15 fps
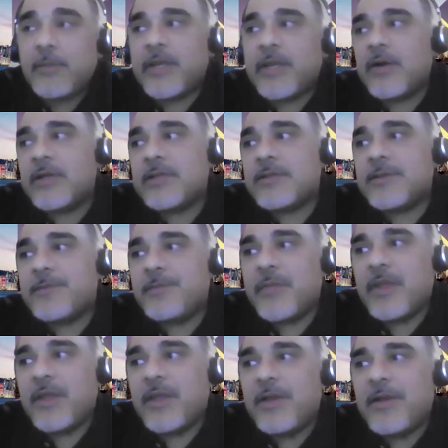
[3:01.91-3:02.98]
Because
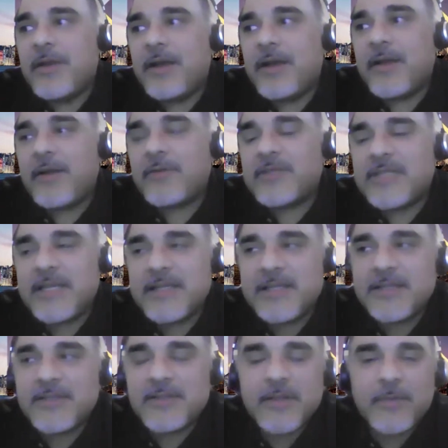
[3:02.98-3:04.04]
I was saying
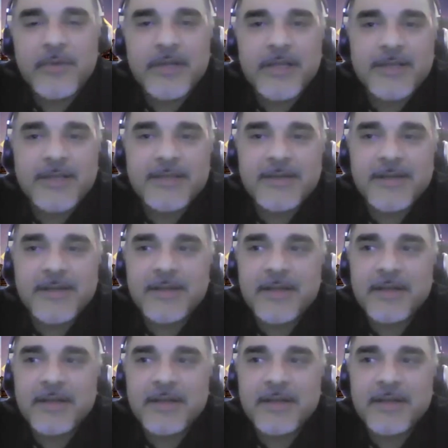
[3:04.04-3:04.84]
this to somebody yesterday,